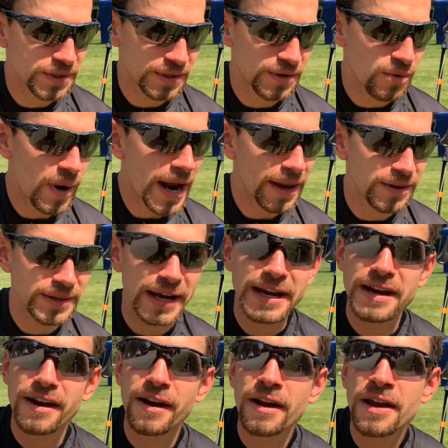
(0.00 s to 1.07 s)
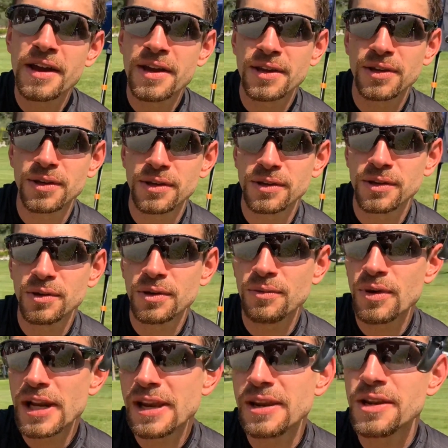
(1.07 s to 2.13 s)
a wider tyre, you
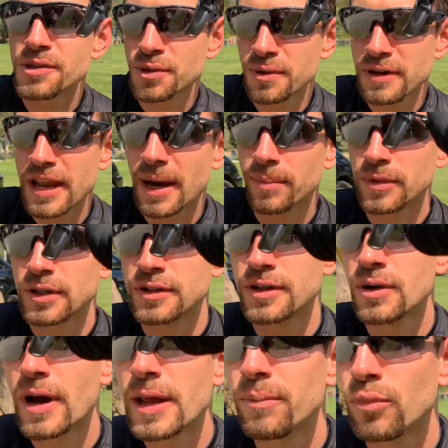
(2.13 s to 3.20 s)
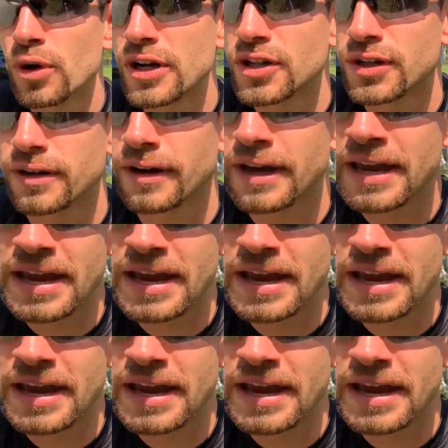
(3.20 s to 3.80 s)
really need to adapt the right pressure,